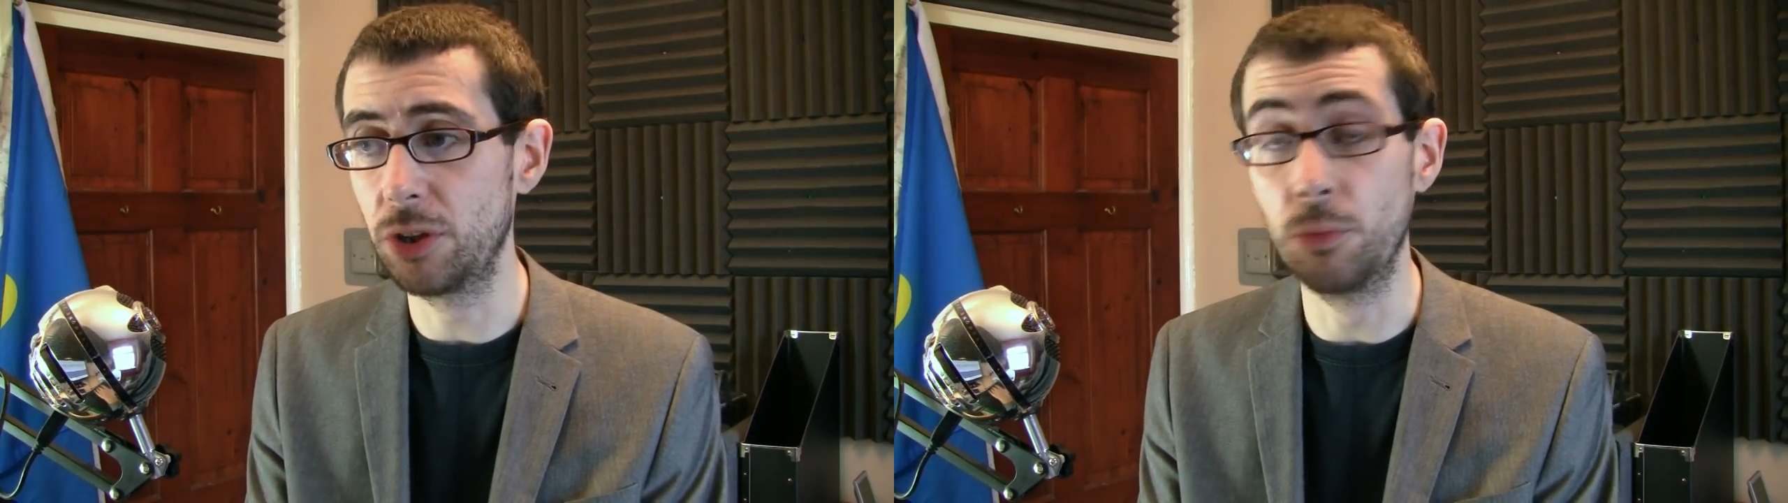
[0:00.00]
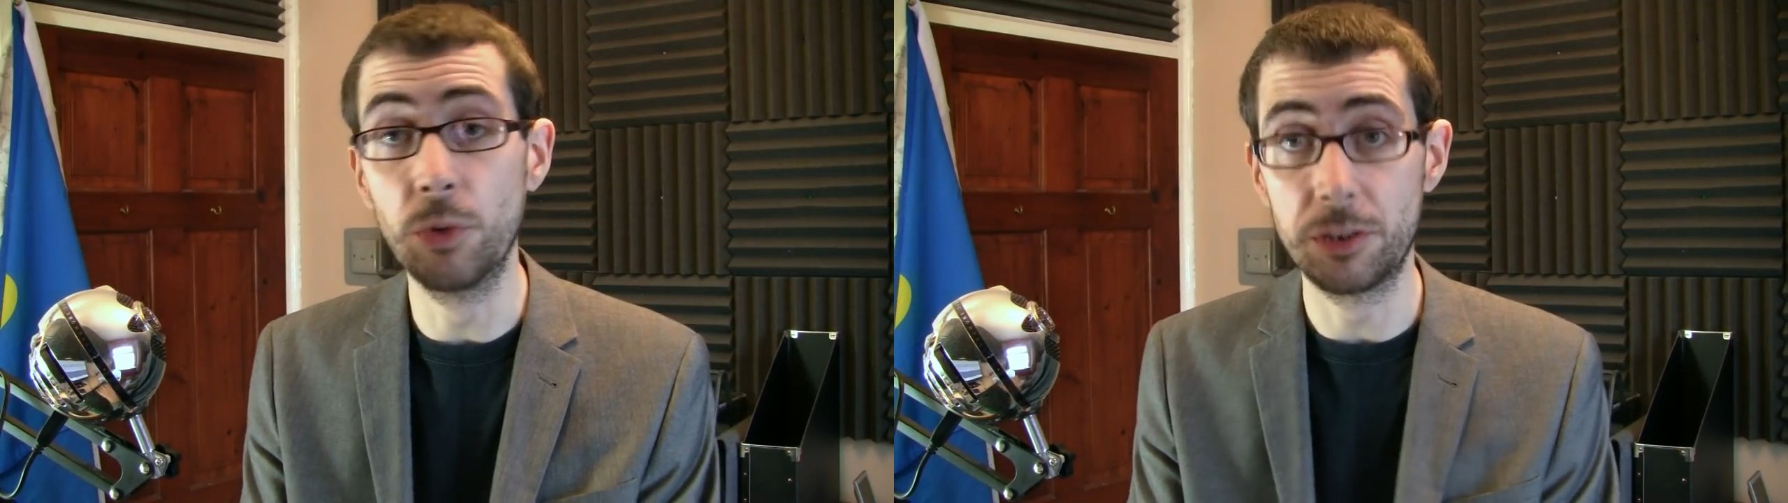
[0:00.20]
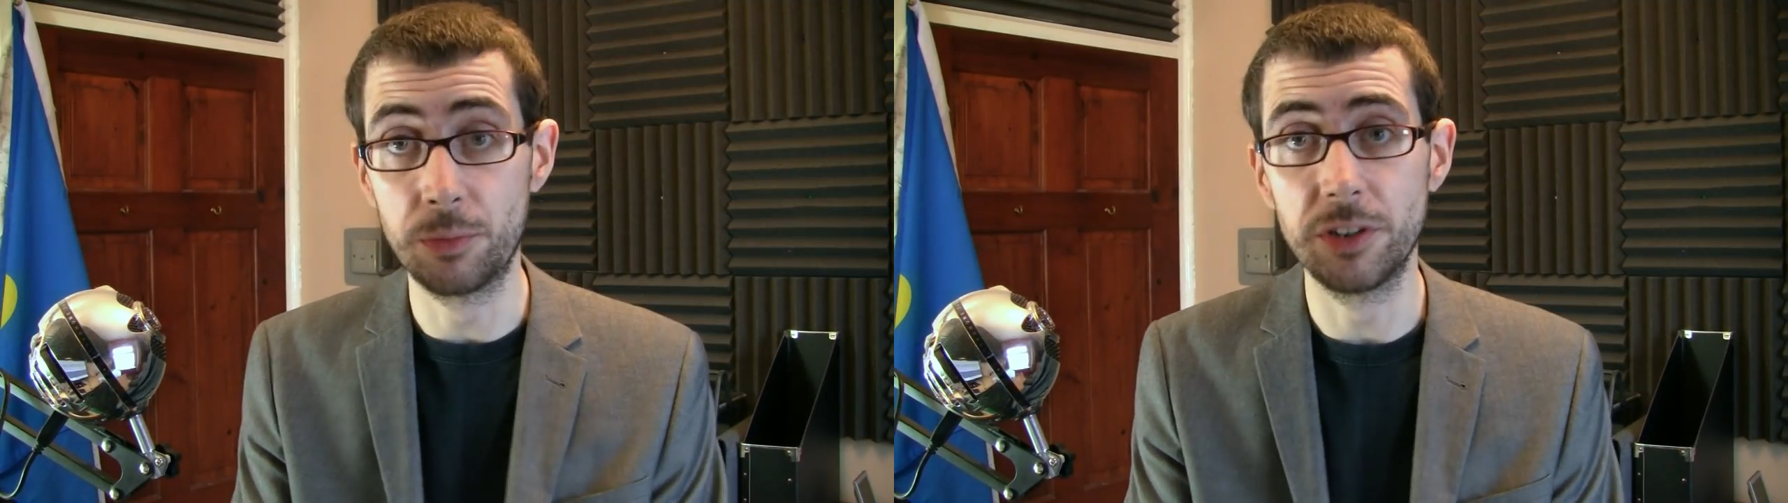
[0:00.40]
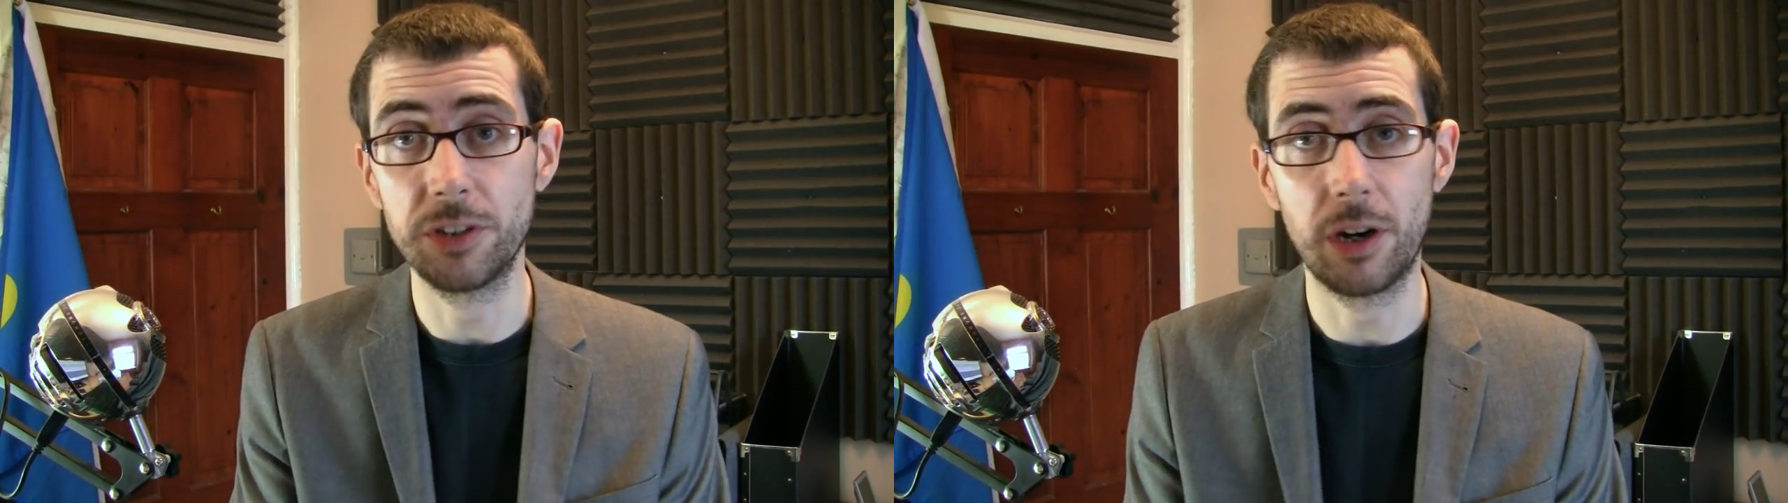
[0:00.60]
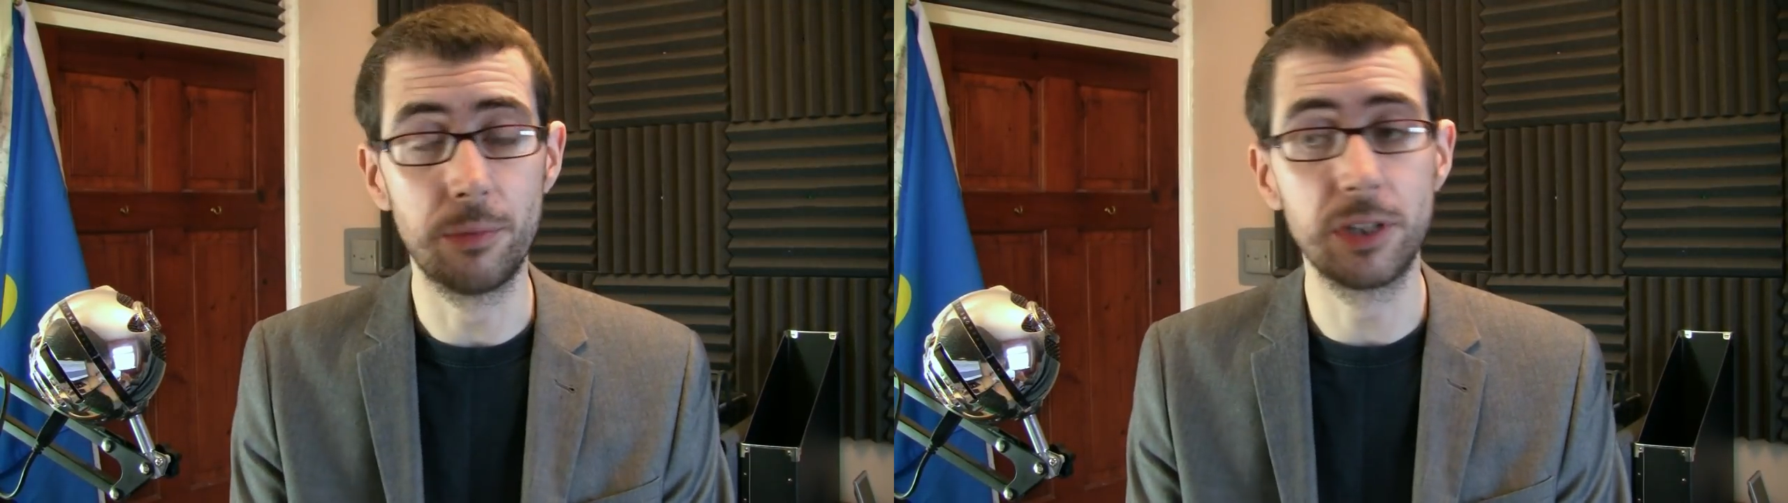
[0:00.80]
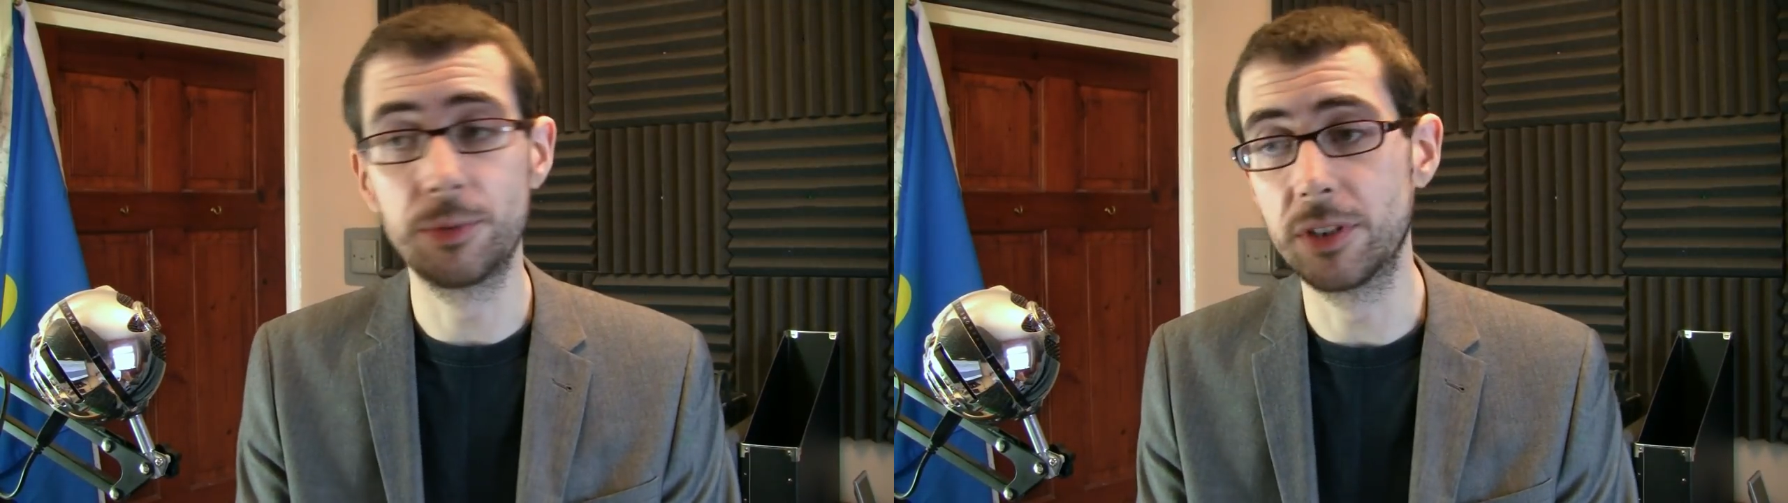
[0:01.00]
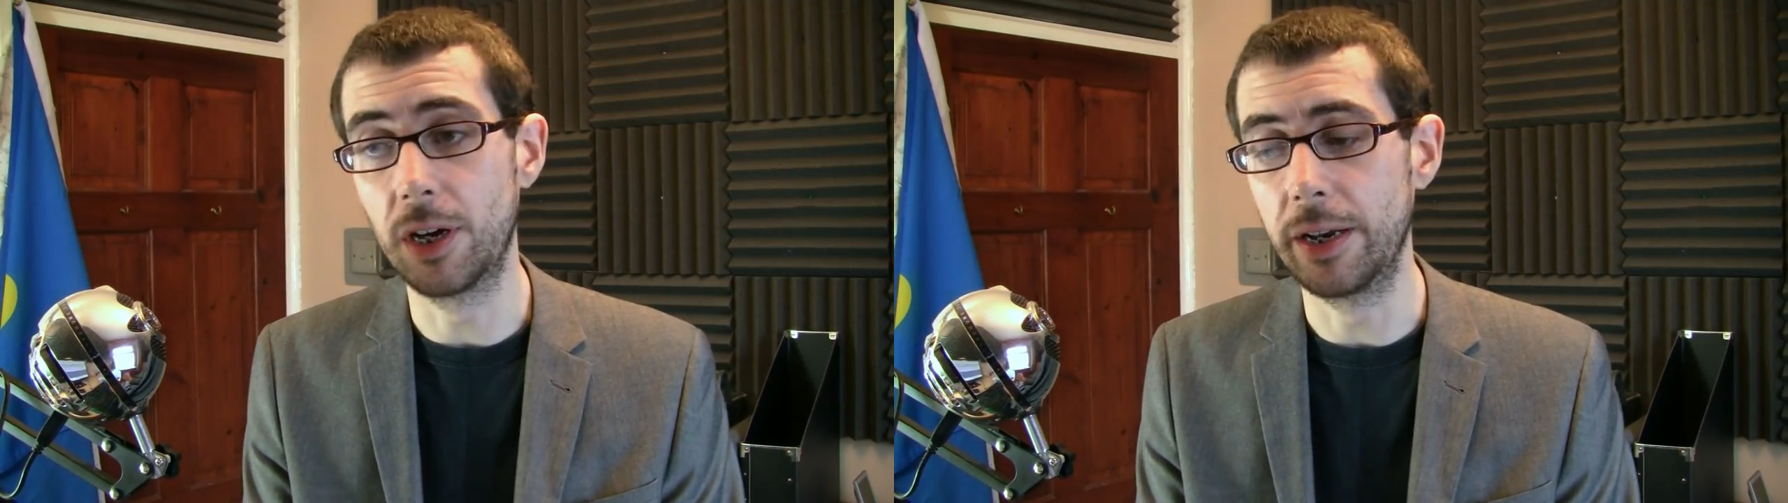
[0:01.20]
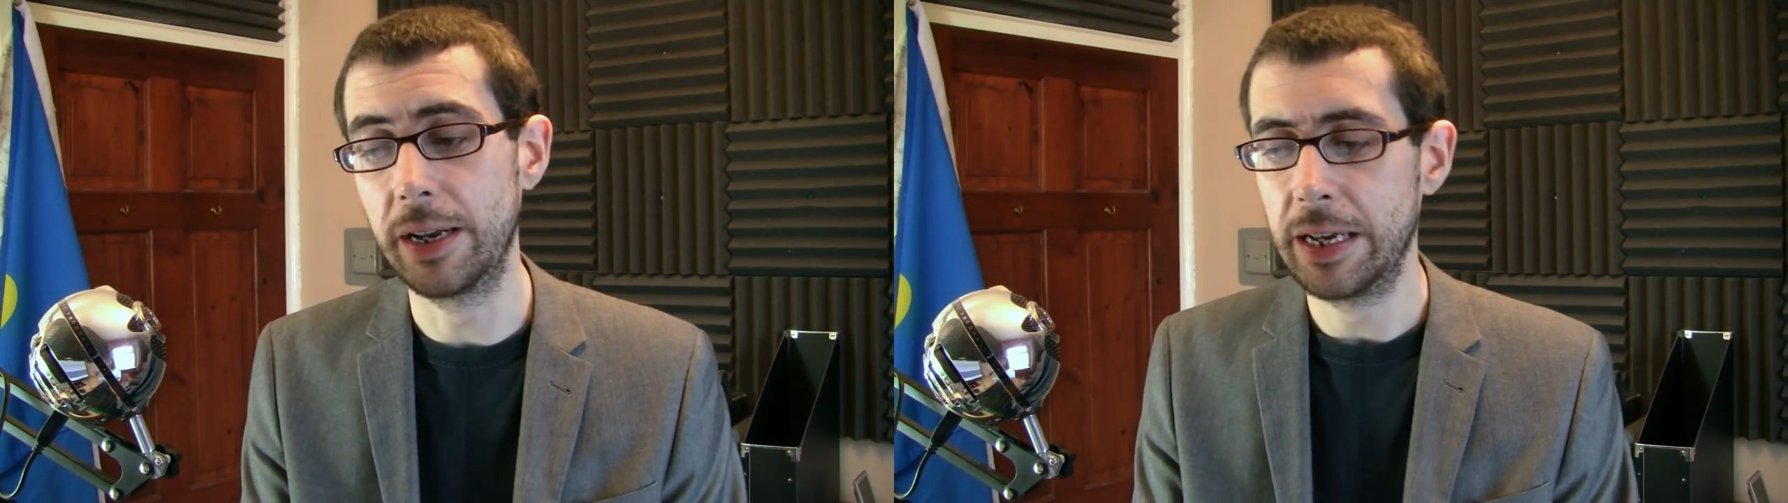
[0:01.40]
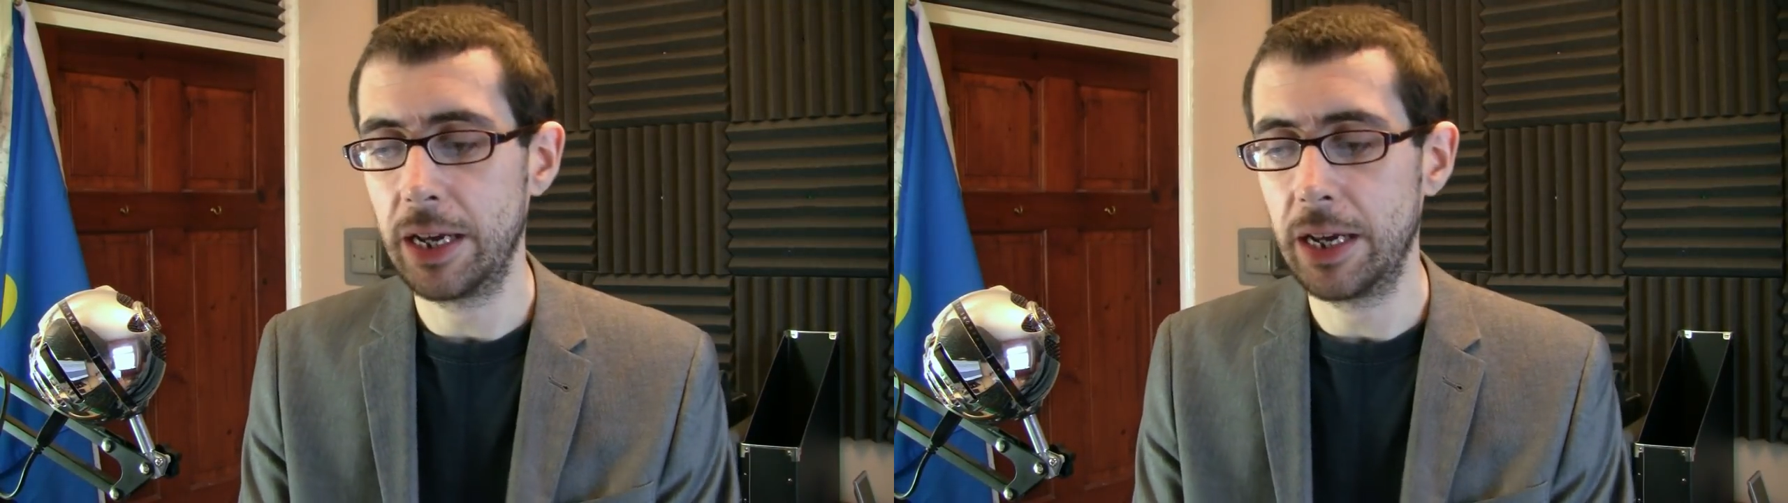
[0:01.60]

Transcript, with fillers: and which ones are and which ones aren't.